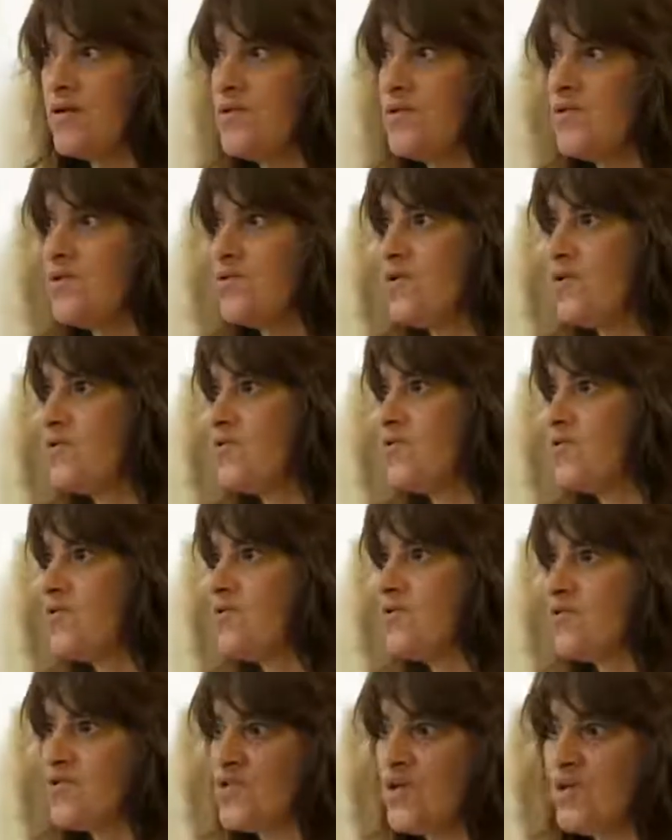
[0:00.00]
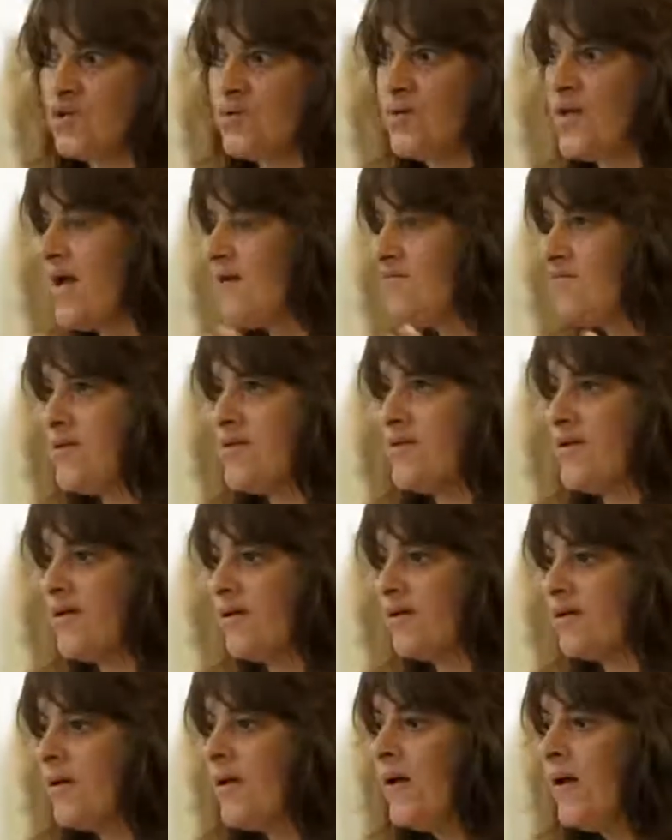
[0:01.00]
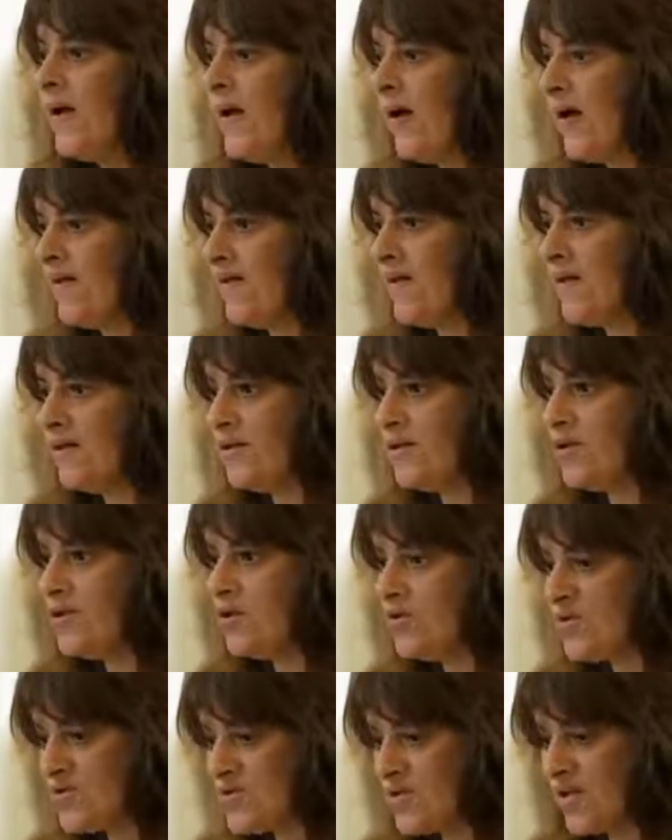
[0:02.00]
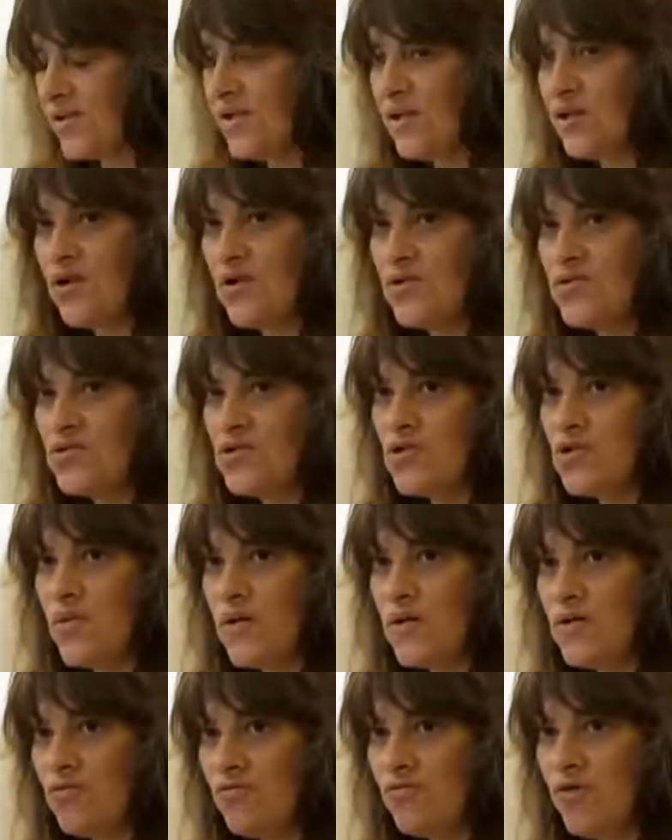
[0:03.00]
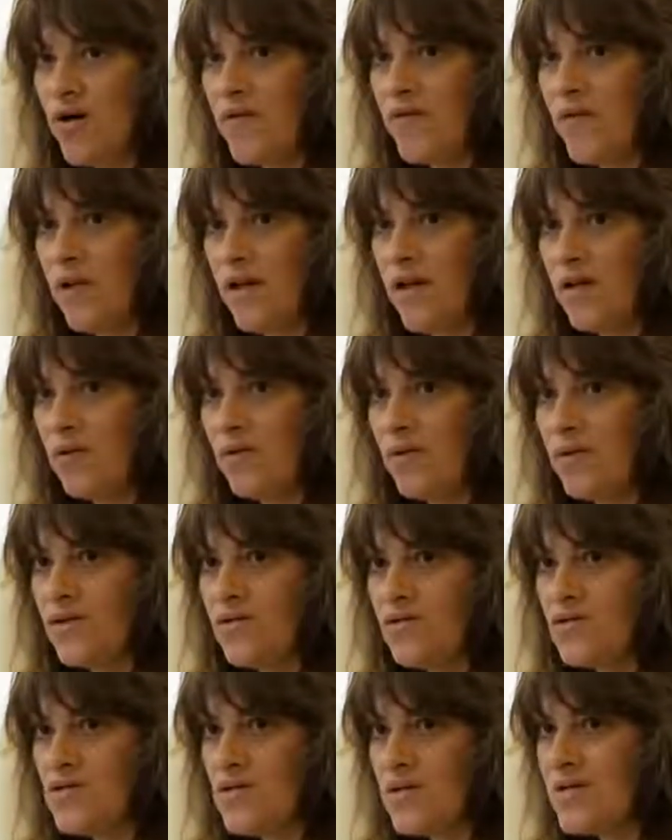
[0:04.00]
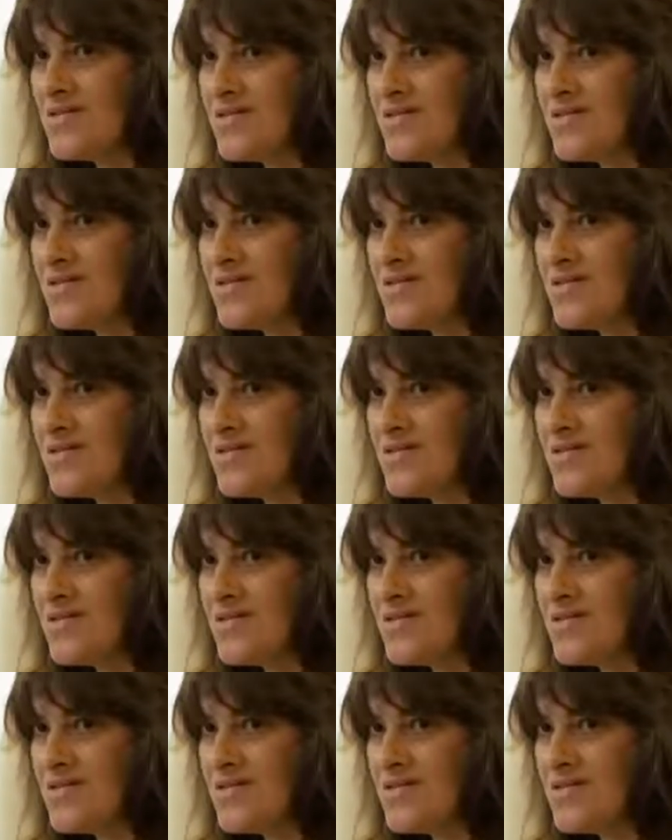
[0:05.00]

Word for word: yeah, chiaroscuro, shadow, everything, and then you suddenly learn to do it. You find the language.